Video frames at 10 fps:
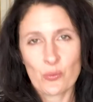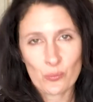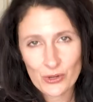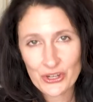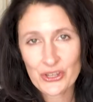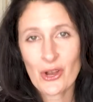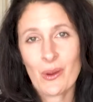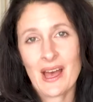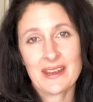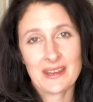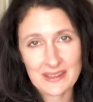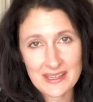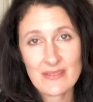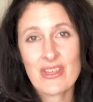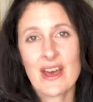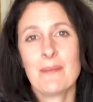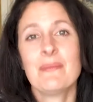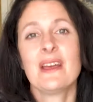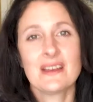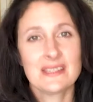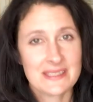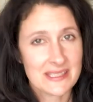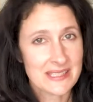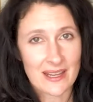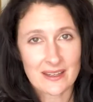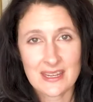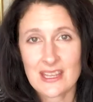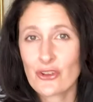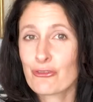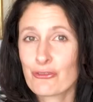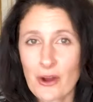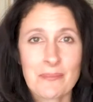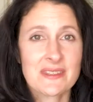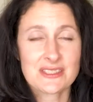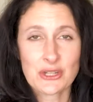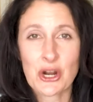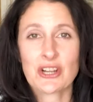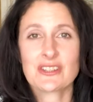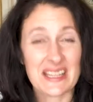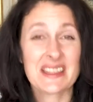we're gonna go ahead and give them the technique from the start.